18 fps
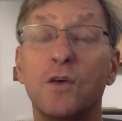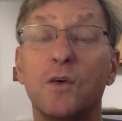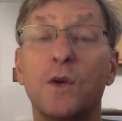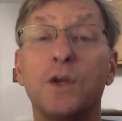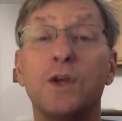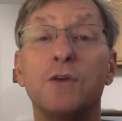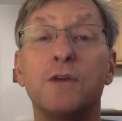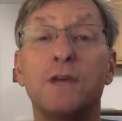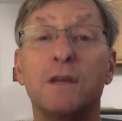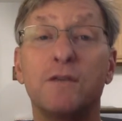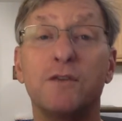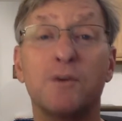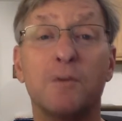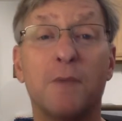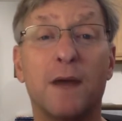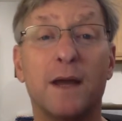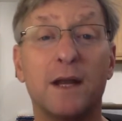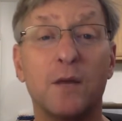when you give your
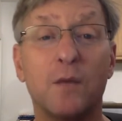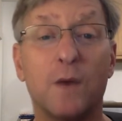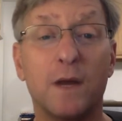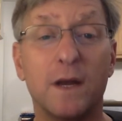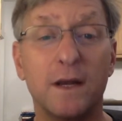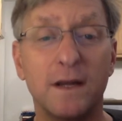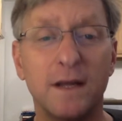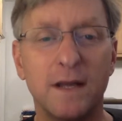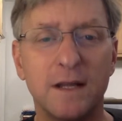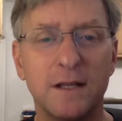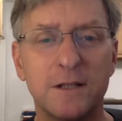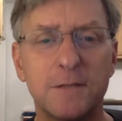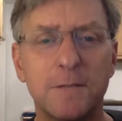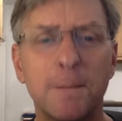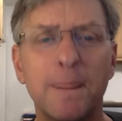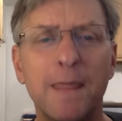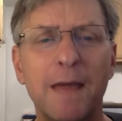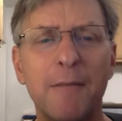body what it needs.
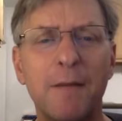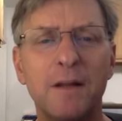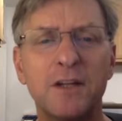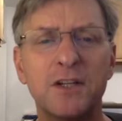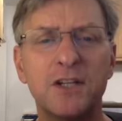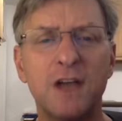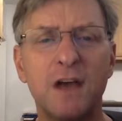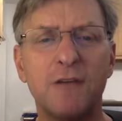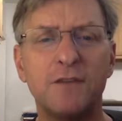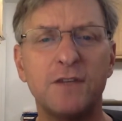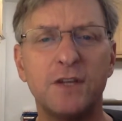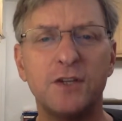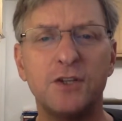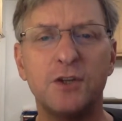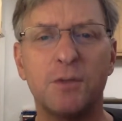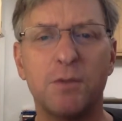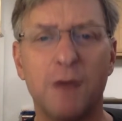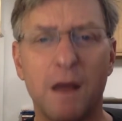How about soft
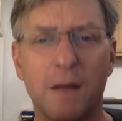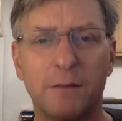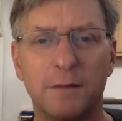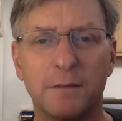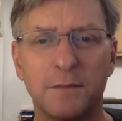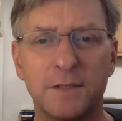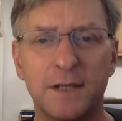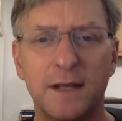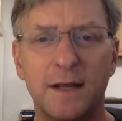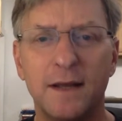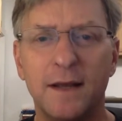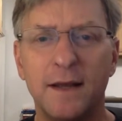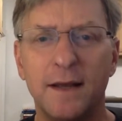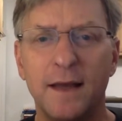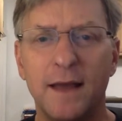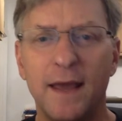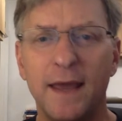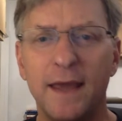tissue problems?
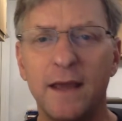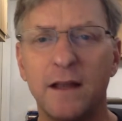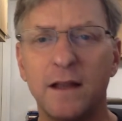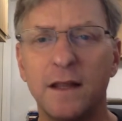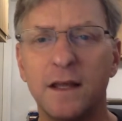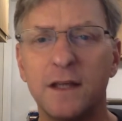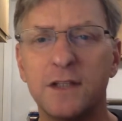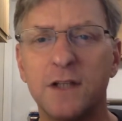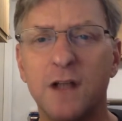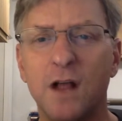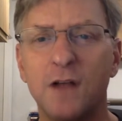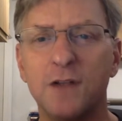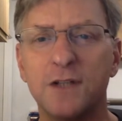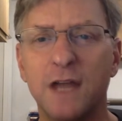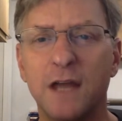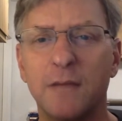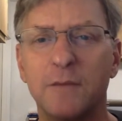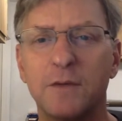ALS,
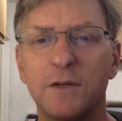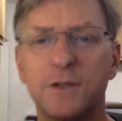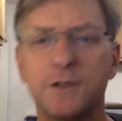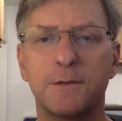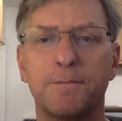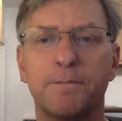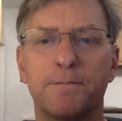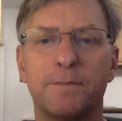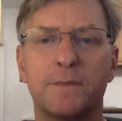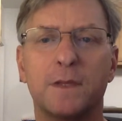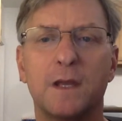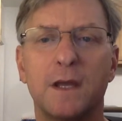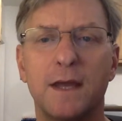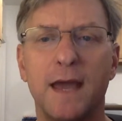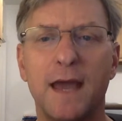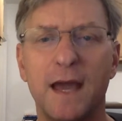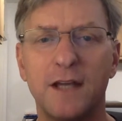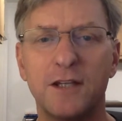Alzheimer's,
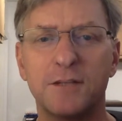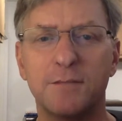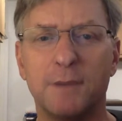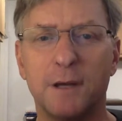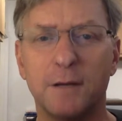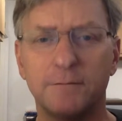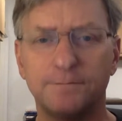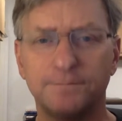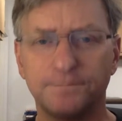asthma,